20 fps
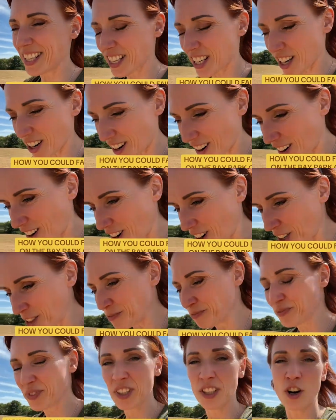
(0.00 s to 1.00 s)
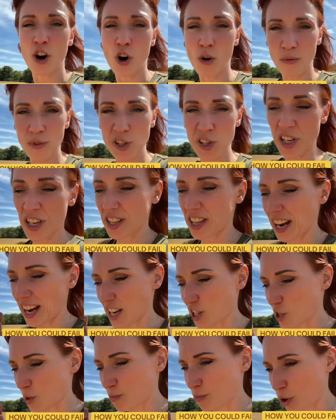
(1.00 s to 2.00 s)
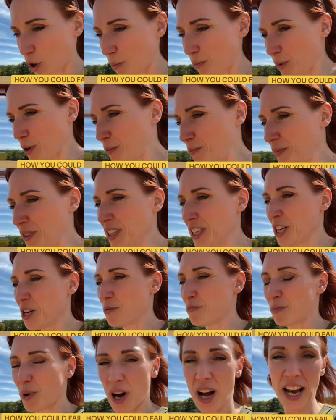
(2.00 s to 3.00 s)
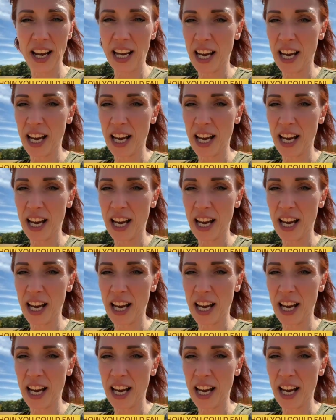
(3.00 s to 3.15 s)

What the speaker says: already a car, obviously that is a problem,